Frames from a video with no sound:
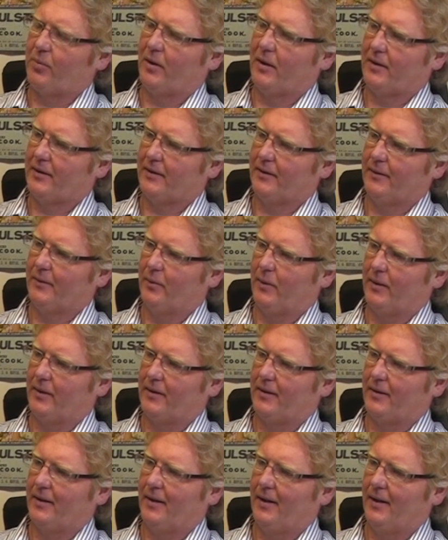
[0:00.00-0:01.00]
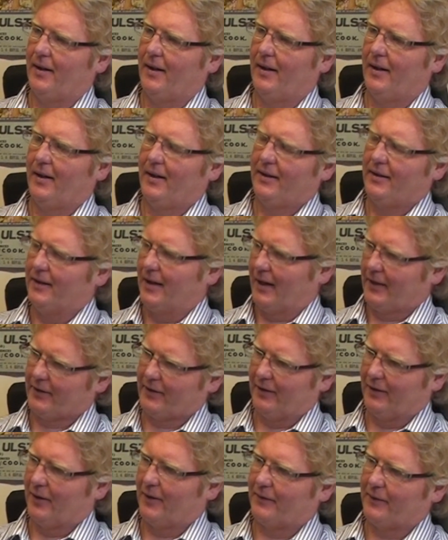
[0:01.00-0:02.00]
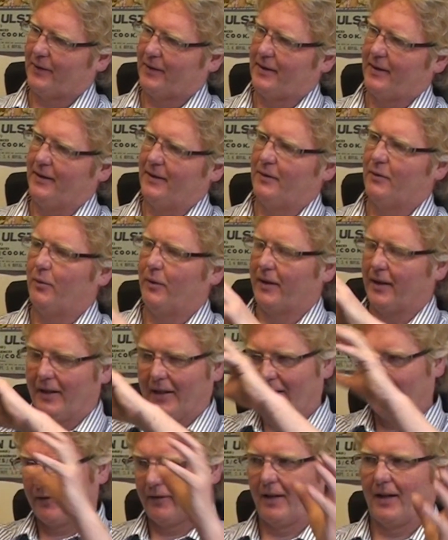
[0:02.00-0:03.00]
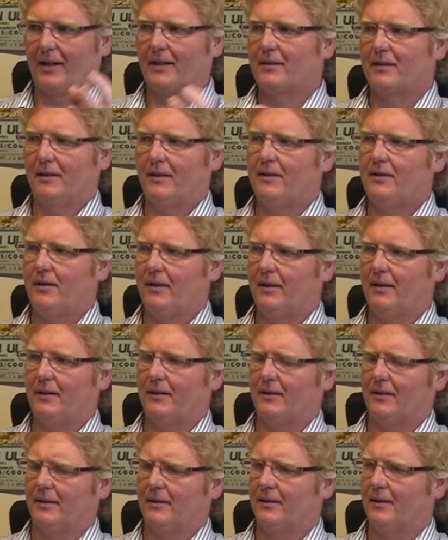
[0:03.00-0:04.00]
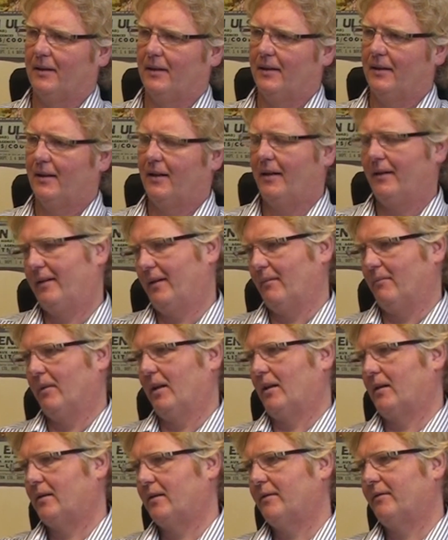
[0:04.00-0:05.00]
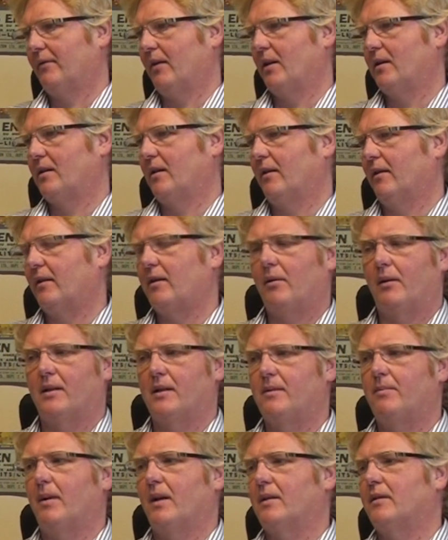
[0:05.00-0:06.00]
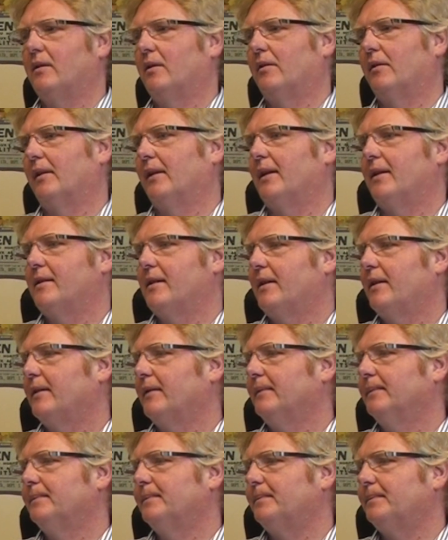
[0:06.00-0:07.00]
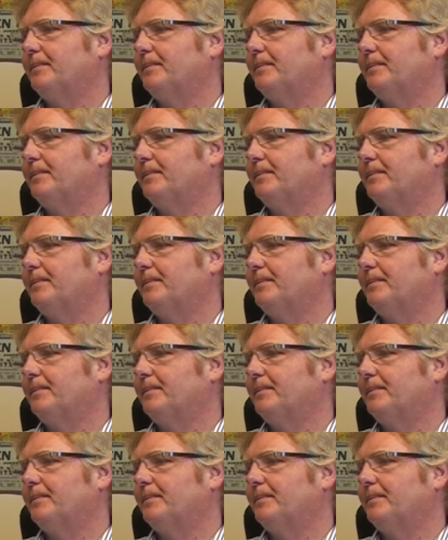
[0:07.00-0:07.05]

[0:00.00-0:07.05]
pressure with national offices, with an international agenda, I think makes Friends of the Earth quite a special organisation.